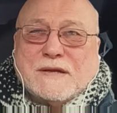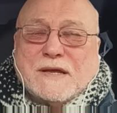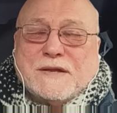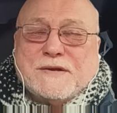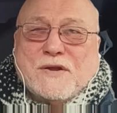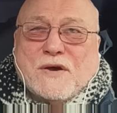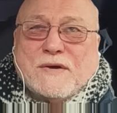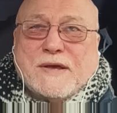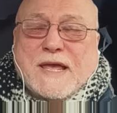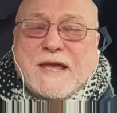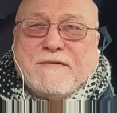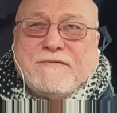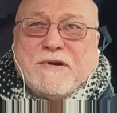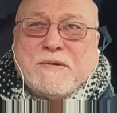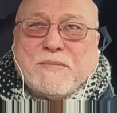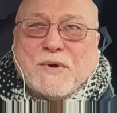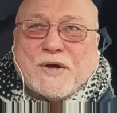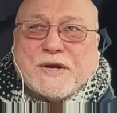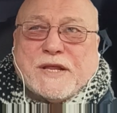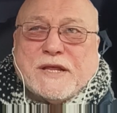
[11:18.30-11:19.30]
And not
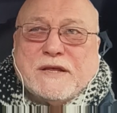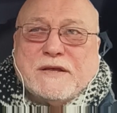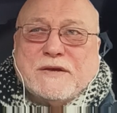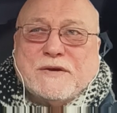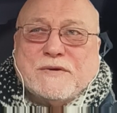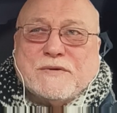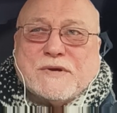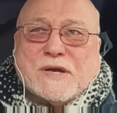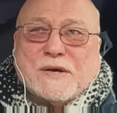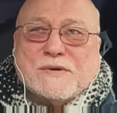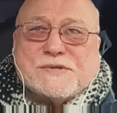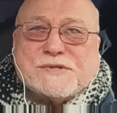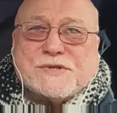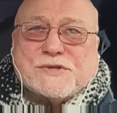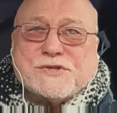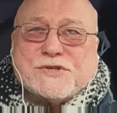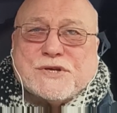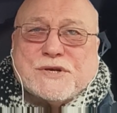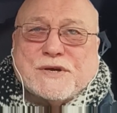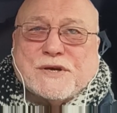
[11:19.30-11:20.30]
everybody who goes
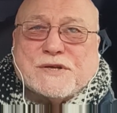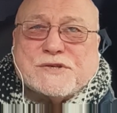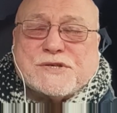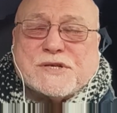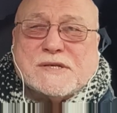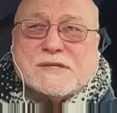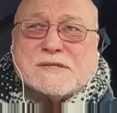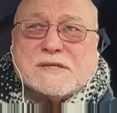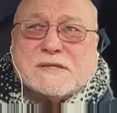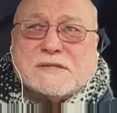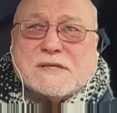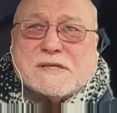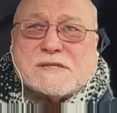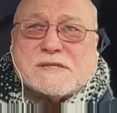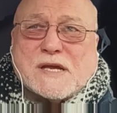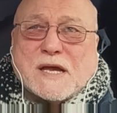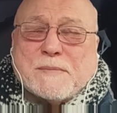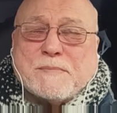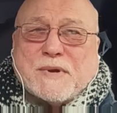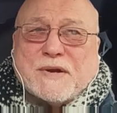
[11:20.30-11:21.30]
to church is a
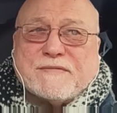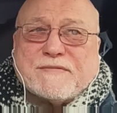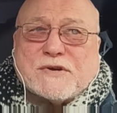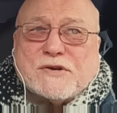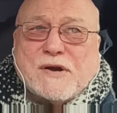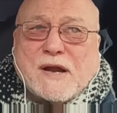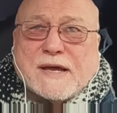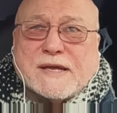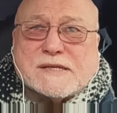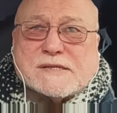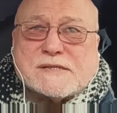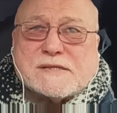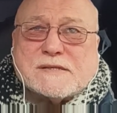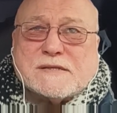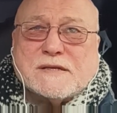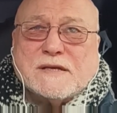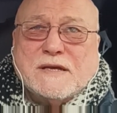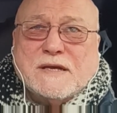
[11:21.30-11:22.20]
disciple of Christ.